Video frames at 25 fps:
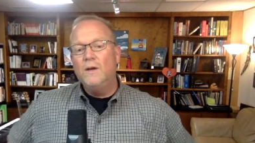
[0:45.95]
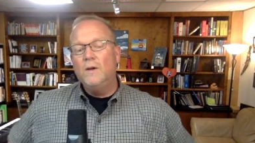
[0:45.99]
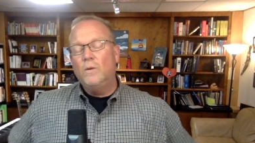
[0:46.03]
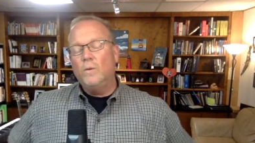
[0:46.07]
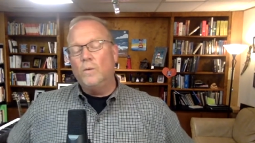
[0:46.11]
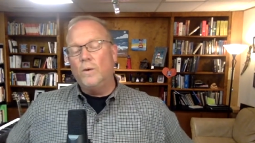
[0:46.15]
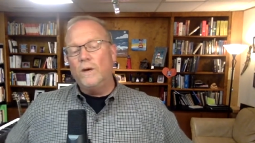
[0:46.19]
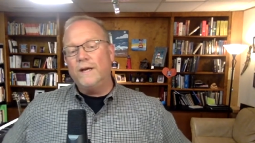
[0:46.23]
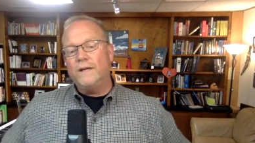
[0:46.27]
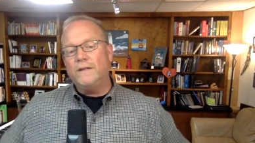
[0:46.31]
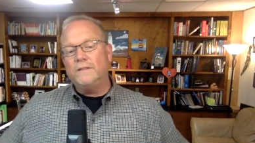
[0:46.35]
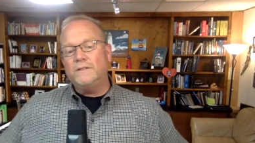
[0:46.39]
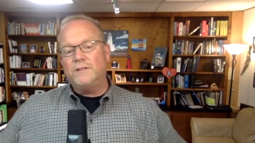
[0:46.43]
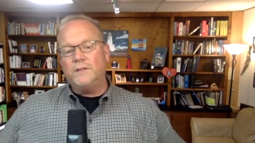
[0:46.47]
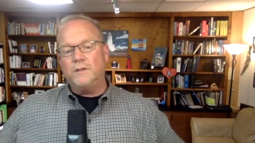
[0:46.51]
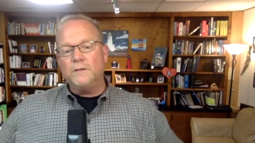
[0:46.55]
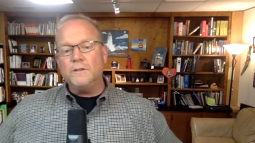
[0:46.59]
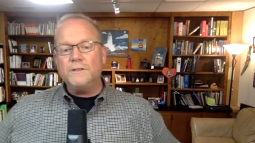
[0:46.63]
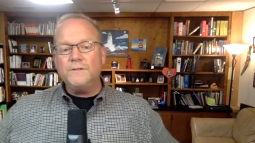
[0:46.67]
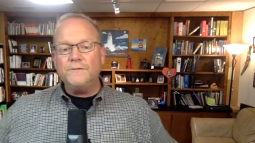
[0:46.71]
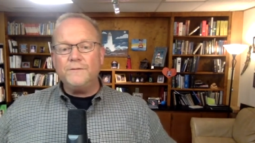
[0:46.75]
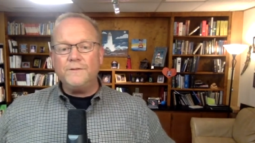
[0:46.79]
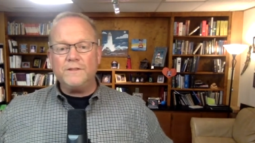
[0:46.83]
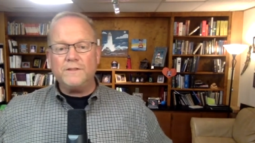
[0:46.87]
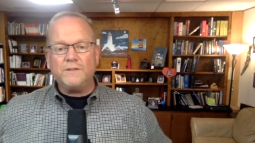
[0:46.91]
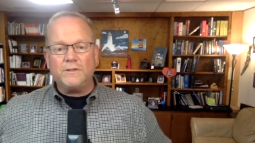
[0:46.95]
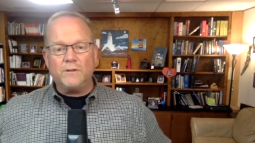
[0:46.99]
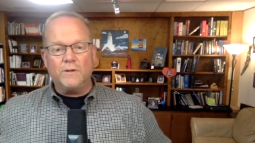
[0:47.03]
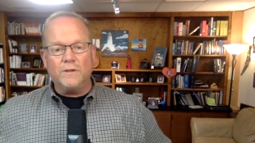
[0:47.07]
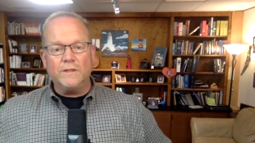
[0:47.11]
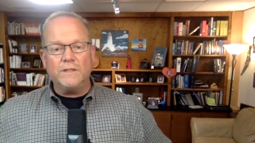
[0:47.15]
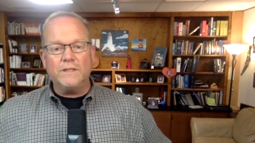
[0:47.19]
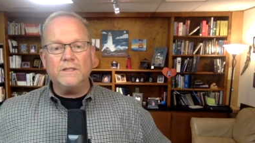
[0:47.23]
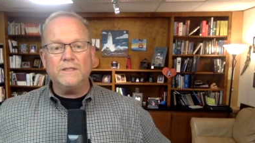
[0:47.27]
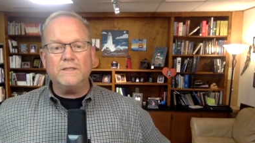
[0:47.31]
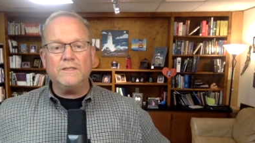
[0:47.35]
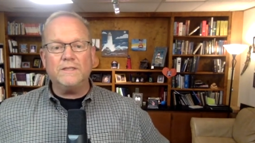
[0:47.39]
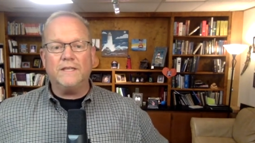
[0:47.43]
where Joseph is sold
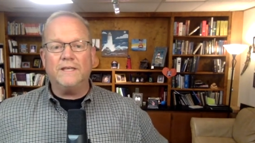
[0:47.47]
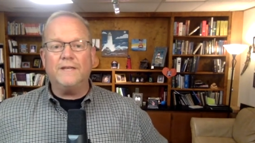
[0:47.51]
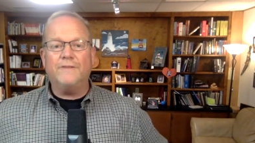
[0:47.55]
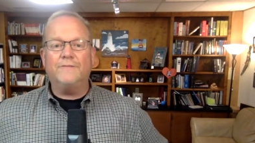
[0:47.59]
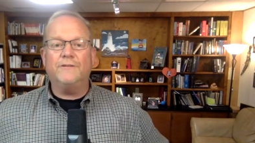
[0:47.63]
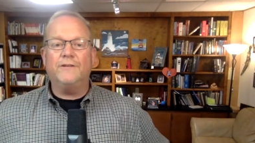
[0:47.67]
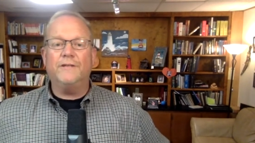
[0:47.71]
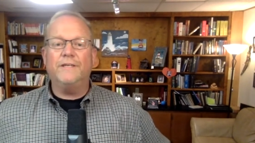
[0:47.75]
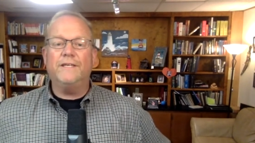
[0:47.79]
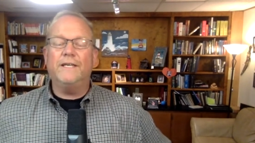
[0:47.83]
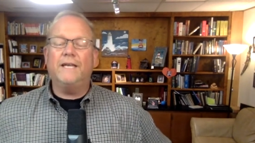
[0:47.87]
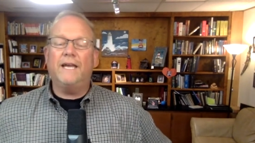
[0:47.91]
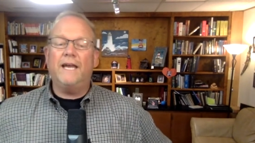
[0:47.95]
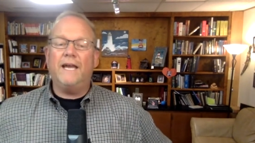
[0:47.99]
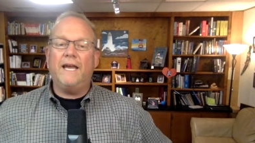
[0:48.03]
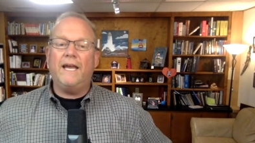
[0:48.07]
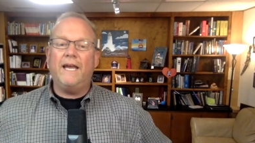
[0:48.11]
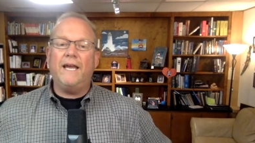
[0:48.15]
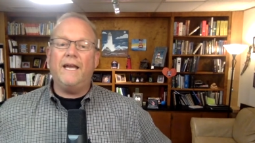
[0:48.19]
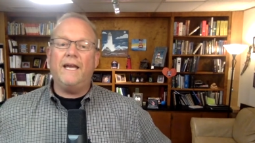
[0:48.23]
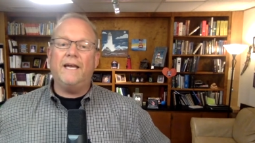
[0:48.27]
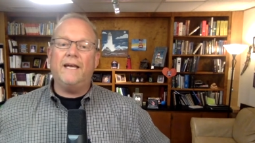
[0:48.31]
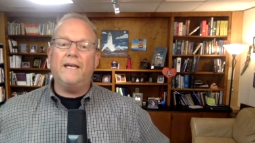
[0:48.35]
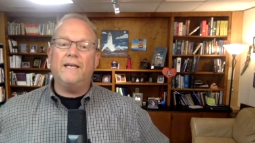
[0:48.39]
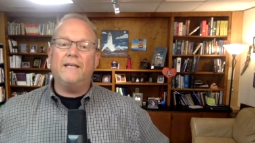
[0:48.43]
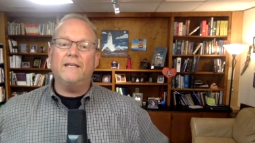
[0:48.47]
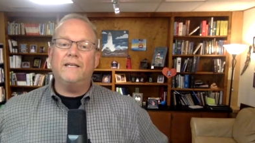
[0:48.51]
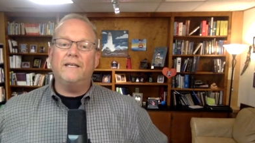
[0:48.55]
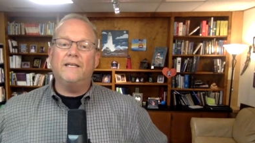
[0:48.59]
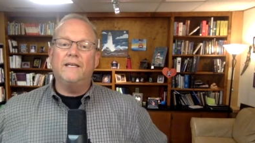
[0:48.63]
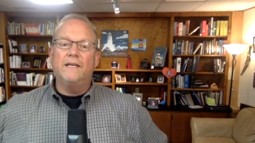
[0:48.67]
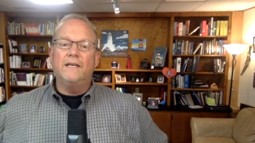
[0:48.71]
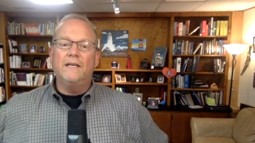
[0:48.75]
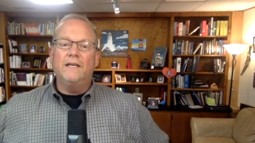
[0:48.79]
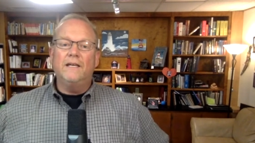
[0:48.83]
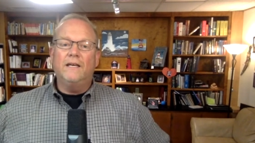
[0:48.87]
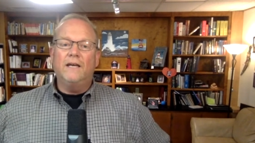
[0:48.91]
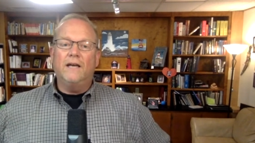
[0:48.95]
into slavery, and
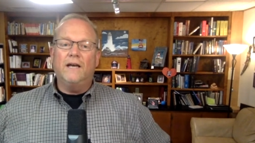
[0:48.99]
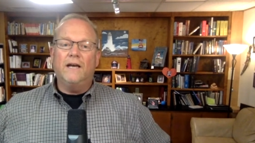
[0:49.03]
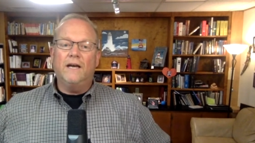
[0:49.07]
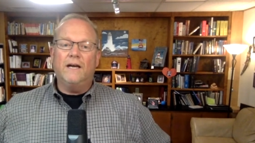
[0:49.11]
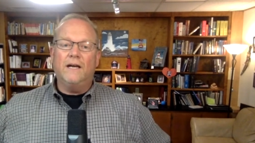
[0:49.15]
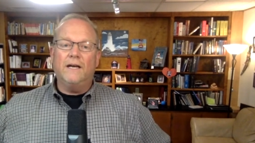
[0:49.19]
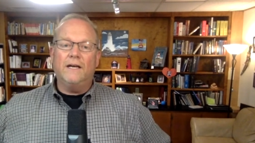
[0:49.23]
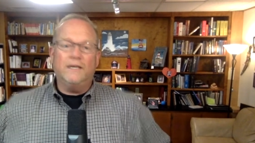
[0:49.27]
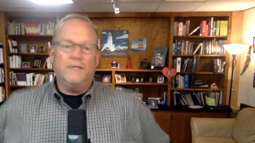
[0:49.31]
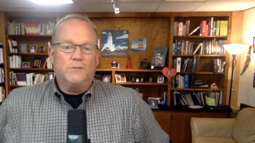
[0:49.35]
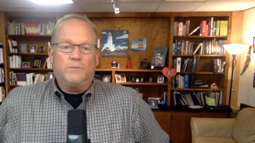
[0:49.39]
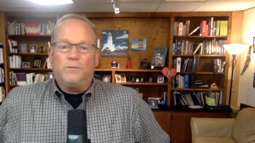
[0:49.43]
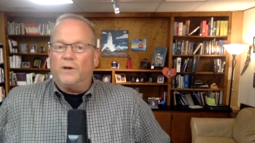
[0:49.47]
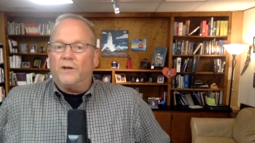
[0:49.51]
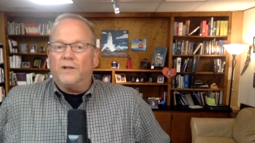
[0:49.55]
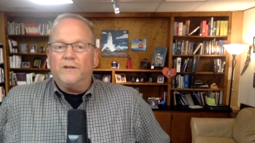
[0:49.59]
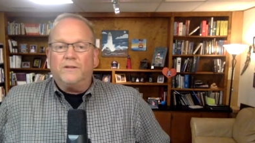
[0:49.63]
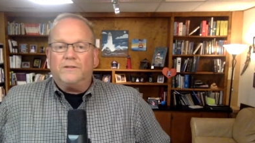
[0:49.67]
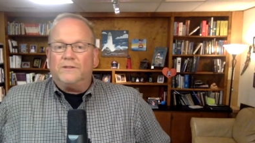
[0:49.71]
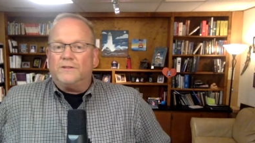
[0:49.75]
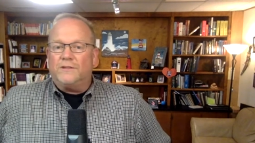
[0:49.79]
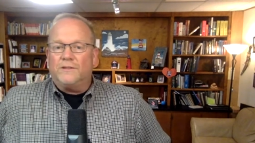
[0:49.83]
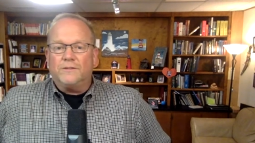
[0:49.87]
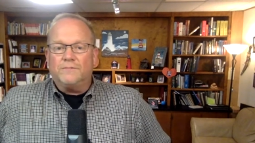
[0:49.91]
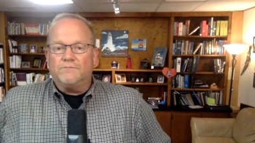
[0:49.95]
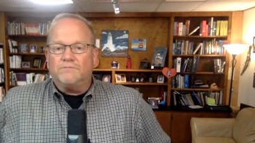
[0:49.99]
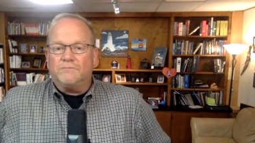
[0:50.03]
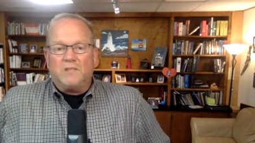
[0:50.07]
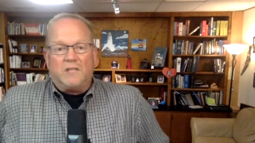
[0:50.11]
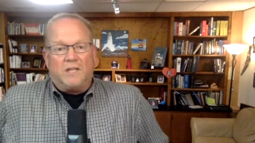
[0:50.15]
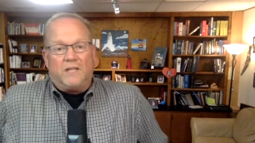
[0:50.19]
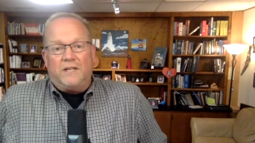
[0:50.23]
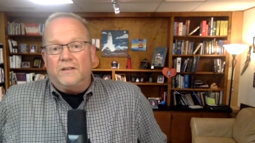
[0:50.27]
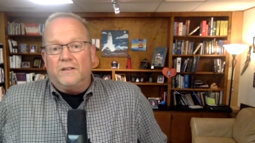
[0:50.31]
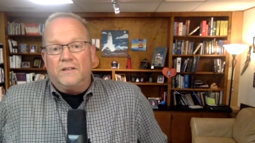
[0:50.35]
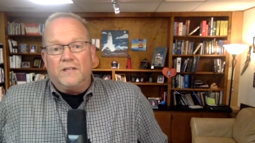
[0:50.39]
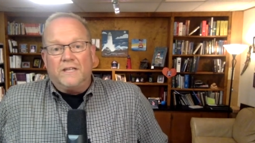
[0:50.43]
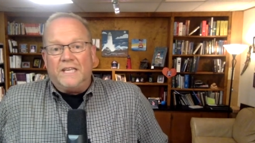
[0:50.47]
uh, his brothers are
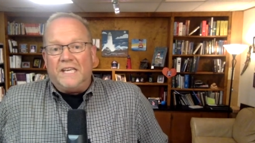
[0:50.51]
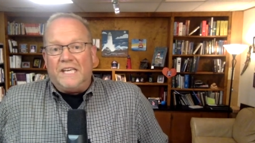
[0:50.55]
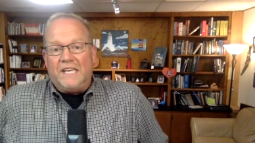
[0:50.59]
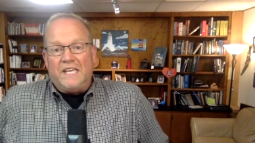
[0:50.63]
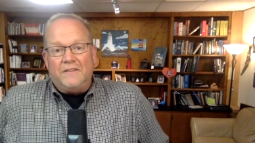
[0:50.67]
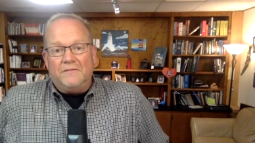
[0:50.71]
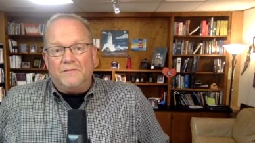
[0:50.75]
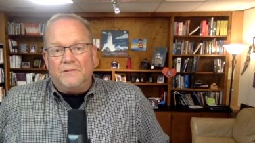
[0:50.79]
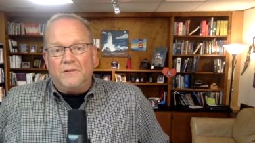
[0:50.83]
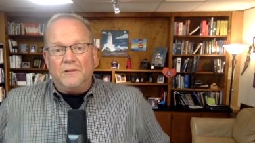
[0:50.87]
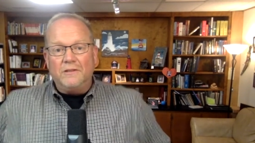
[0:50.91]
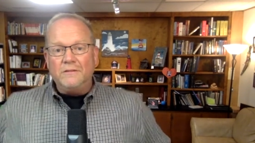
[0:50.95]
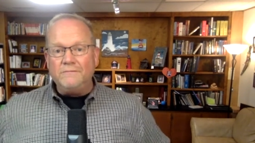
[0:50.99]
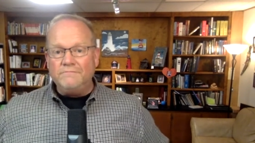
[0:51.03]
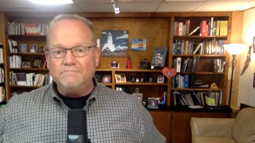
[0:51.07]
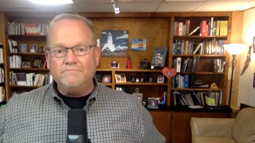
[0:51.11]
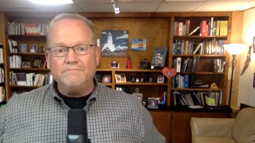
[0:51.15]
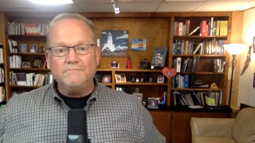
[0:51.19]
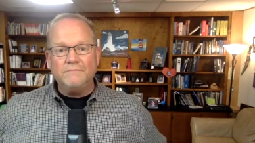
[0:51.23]
clearly evil.